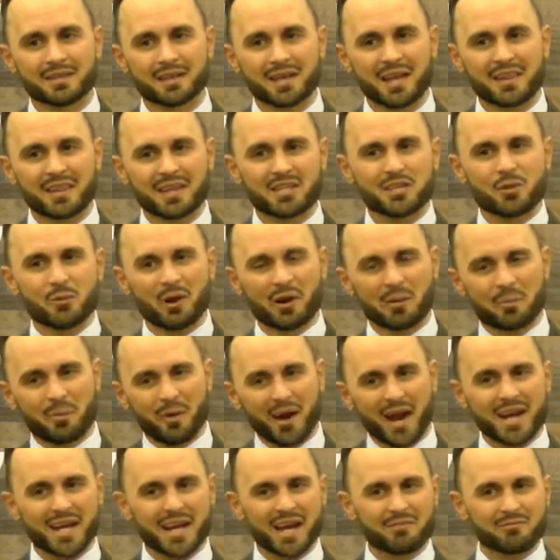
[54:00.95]
And then you want to
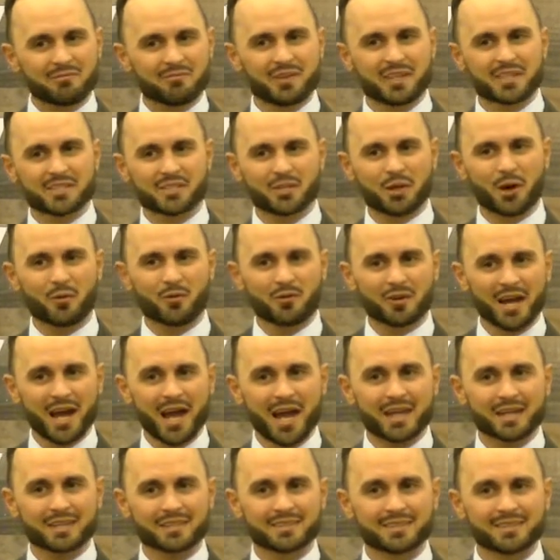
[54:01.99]
pray and have Him fix it
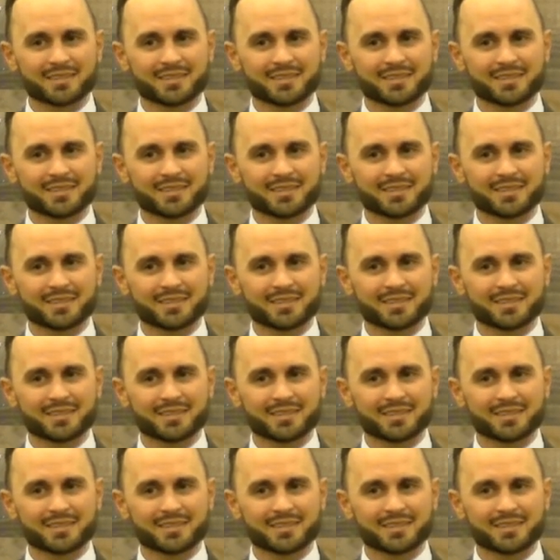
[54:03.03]
overnight.